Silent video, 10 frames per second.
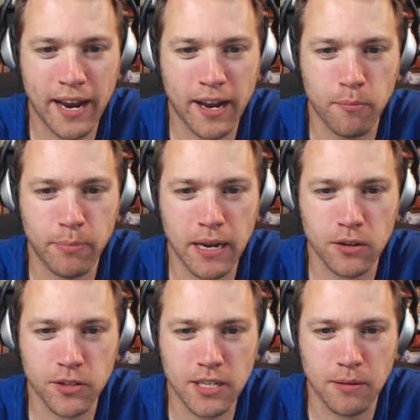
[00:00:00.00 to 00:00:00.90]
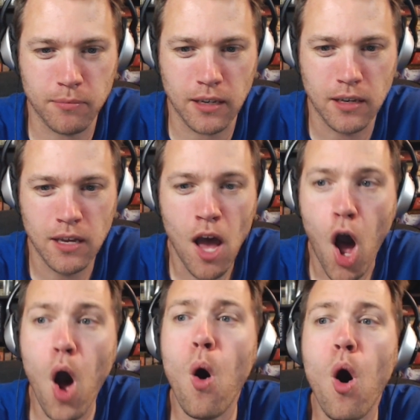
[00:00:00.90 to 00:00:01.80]
rang a bell or something.
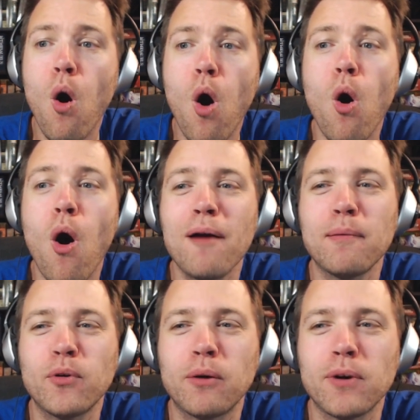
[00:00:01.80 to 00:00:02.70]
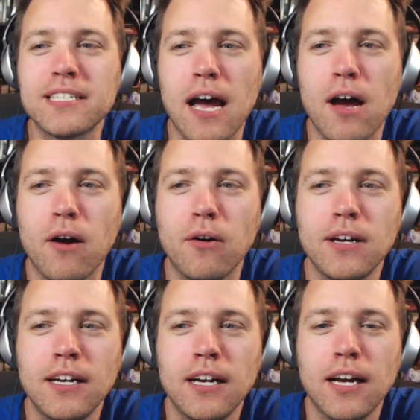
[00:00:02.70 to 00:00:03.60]
Oh, I remember what it was
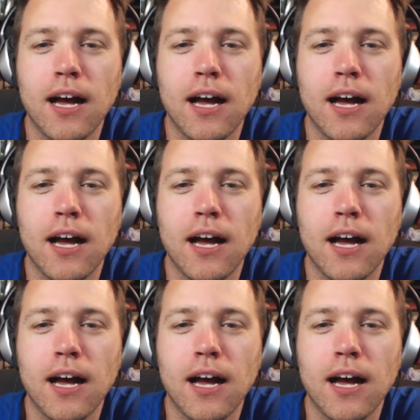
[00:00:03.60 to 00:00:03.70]
now.